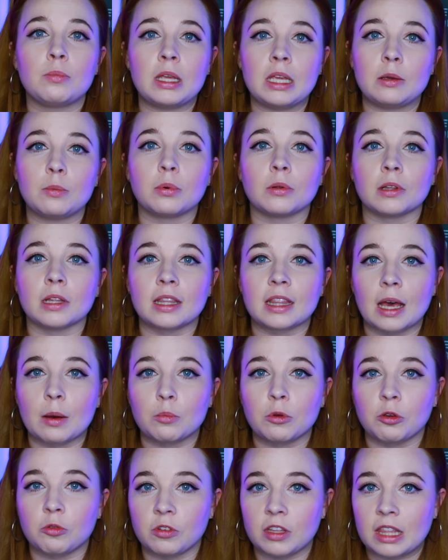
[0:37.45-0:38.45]
people in that
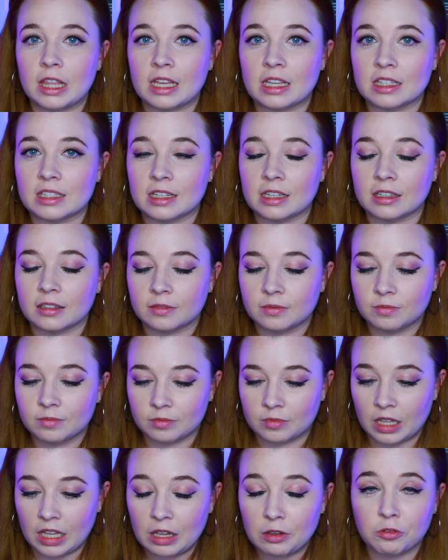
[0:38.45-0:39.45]
movie theater,
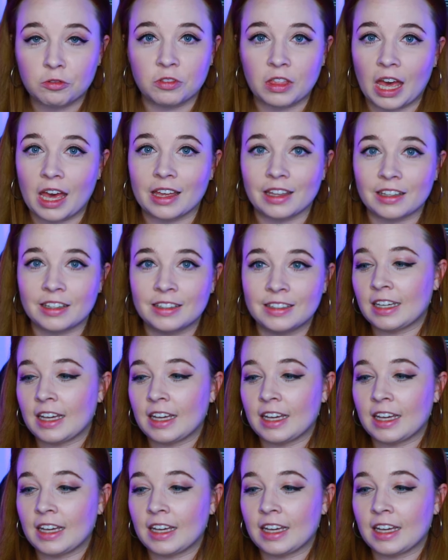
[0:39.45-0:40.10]
if that.